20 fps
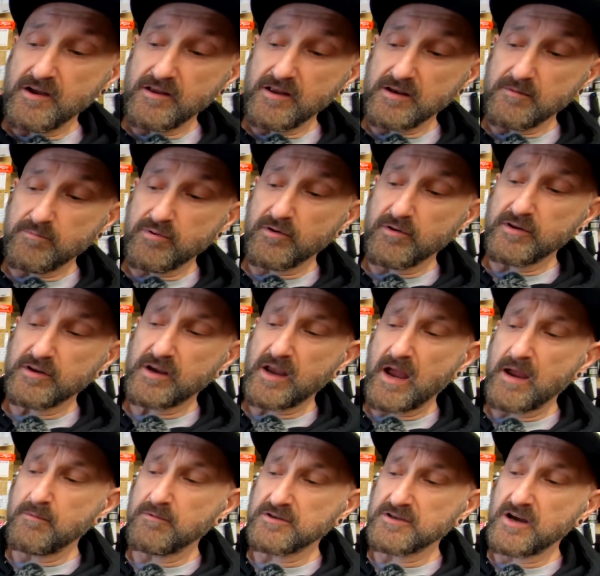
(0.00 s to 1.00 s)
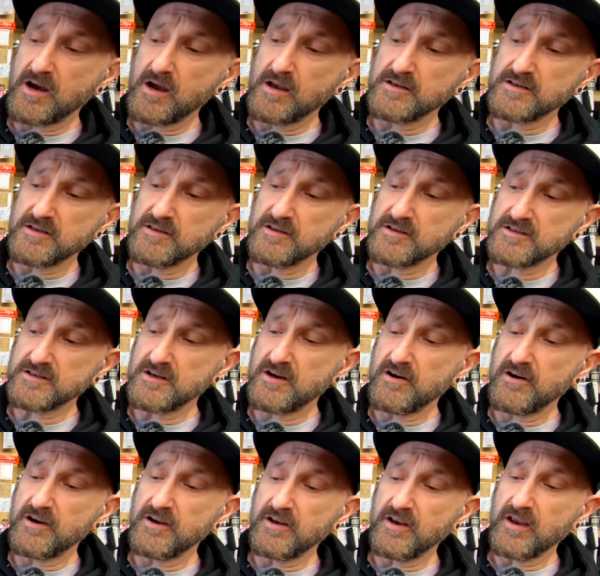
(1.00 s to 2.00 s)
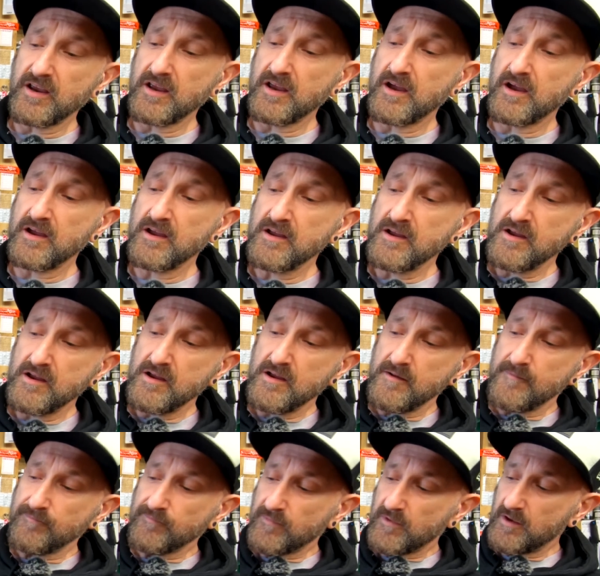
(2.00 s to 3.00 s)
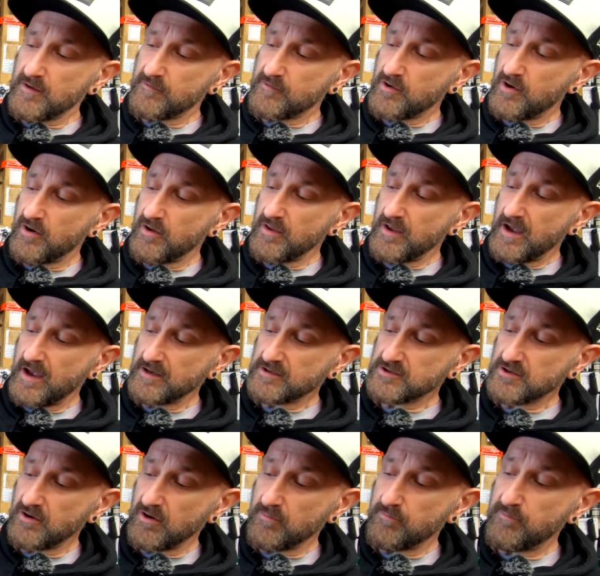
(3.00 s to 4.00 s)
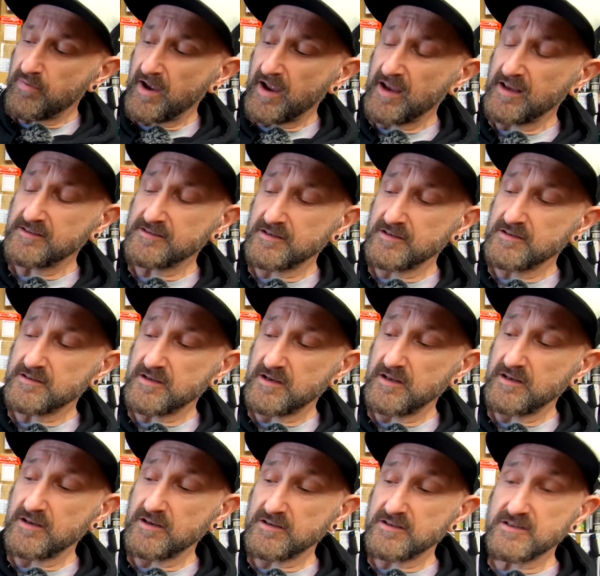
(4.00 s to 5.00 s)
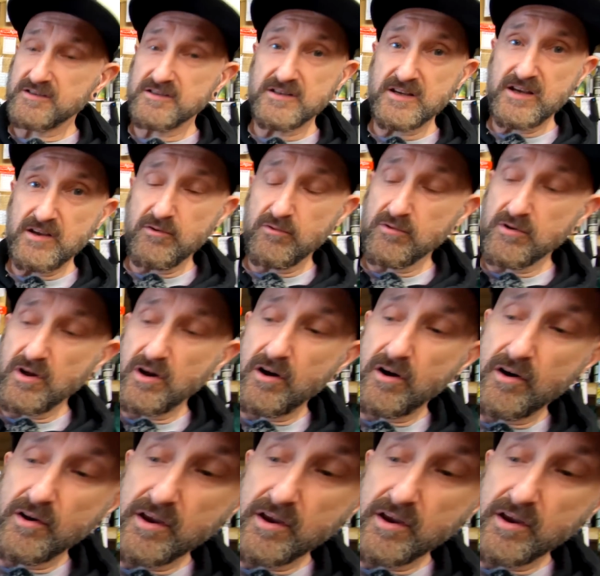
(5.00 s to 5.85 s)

and you put the cable ties in the side here. You've got their sort of patented seal guard